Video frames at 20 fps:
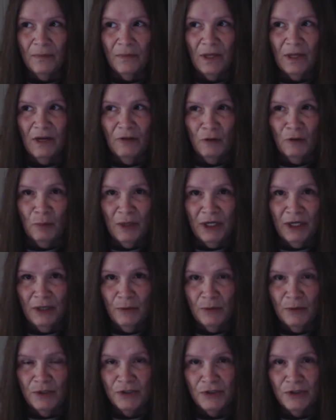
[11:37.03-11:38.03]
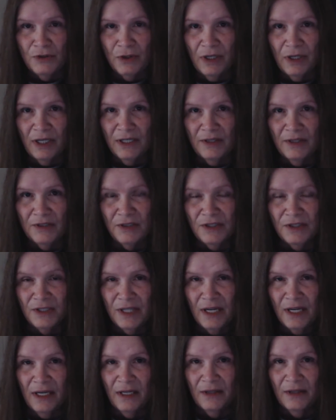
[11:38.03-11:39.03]
Everybody was trying to
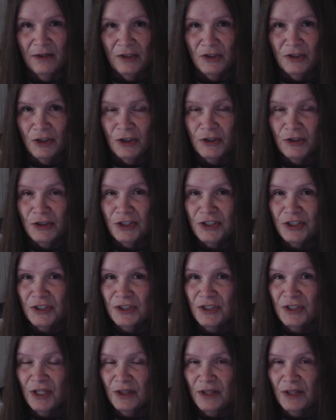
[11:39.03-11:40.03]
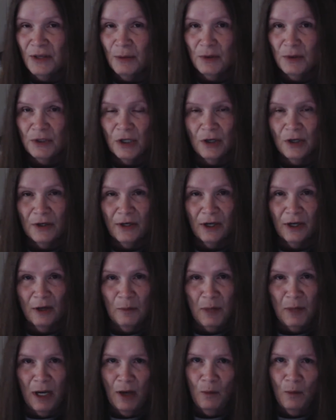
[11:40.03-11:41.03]
say in the churches that they were talking
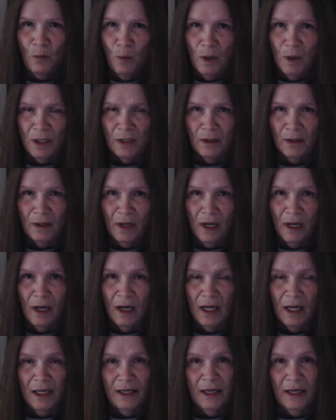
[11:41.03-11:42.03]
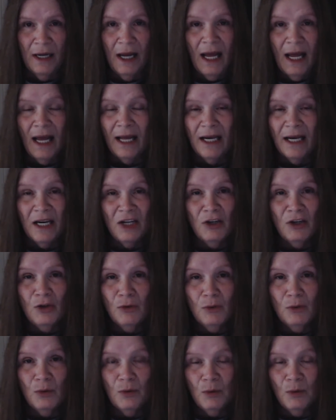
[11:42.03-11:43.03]
about one God, and I
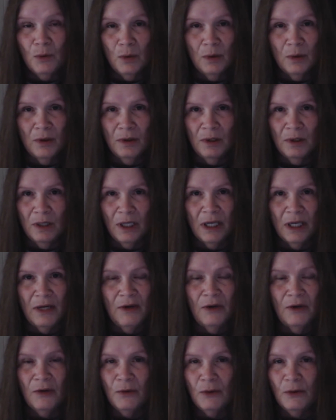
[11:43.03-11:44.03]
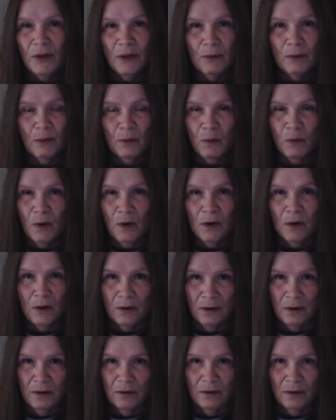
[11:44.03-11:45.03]
knew they were wrong.
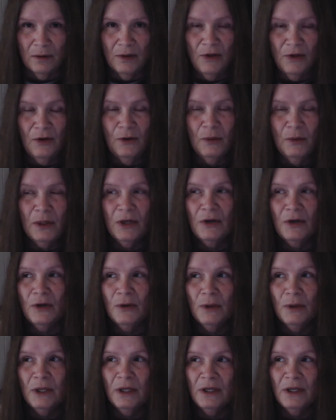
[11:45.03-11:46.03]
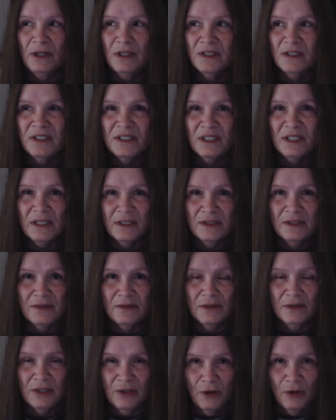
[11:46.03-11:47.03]
Knew it,
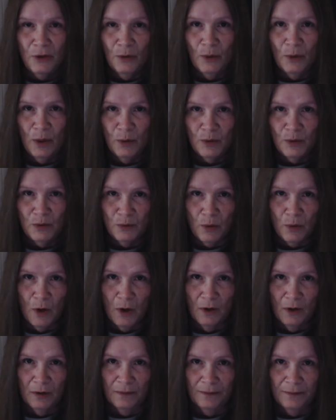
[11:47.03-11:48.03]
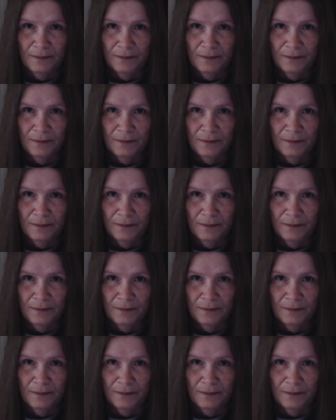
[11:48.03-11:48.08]
instinctively knew it was wrong.